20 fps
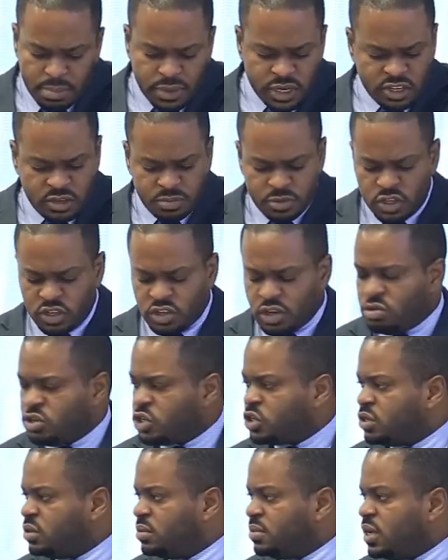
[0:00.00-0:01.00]
Dispute
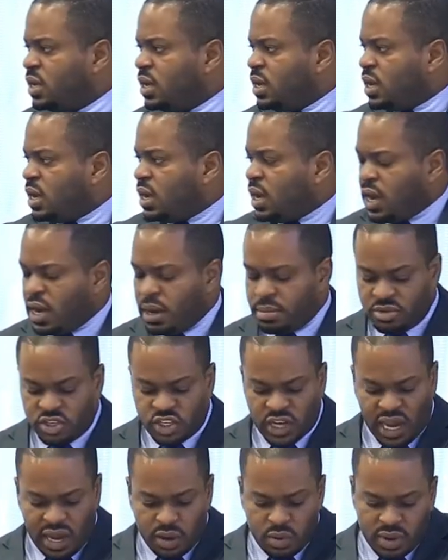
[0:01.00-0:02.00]
resolution.
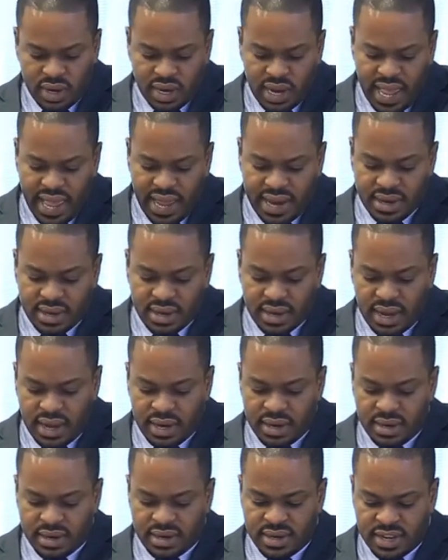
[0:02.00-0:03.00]
Jackwell
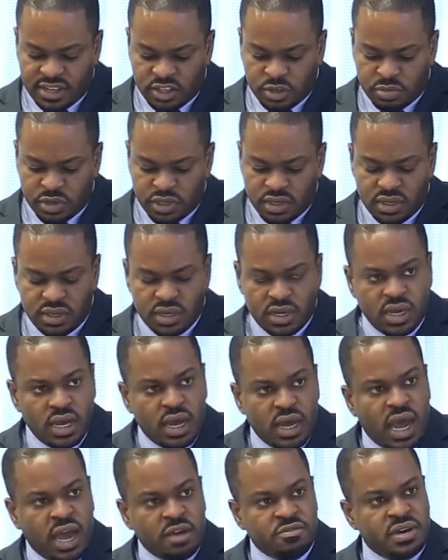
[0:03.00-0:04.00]
and Desmond
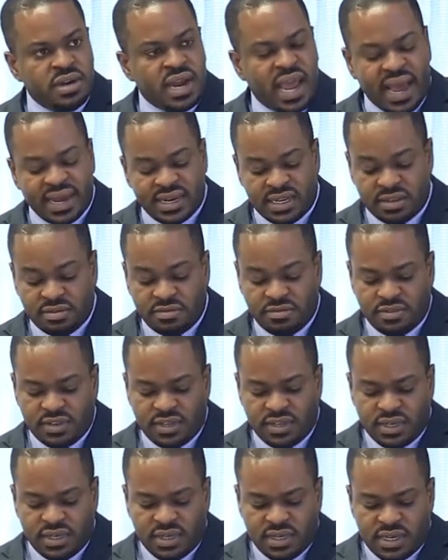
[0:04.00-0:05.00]
are very active
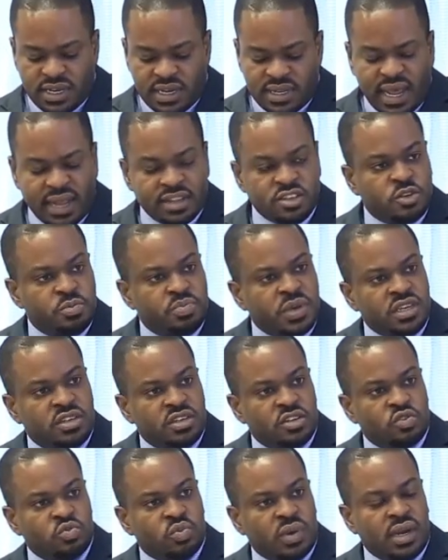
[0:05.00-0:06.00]
in that
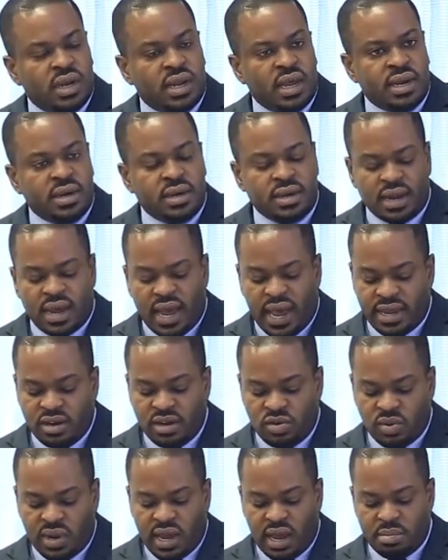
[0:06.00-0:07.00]
space as well, and I
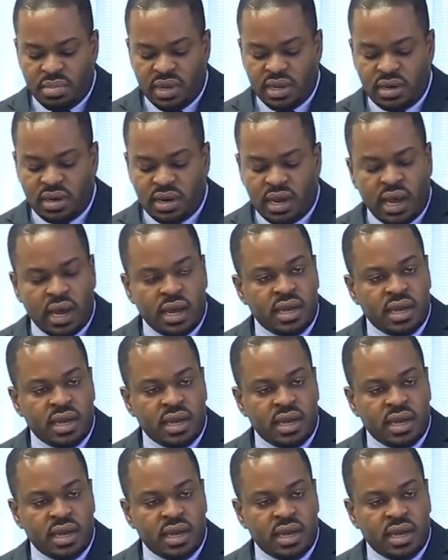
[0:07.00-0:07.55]
do come in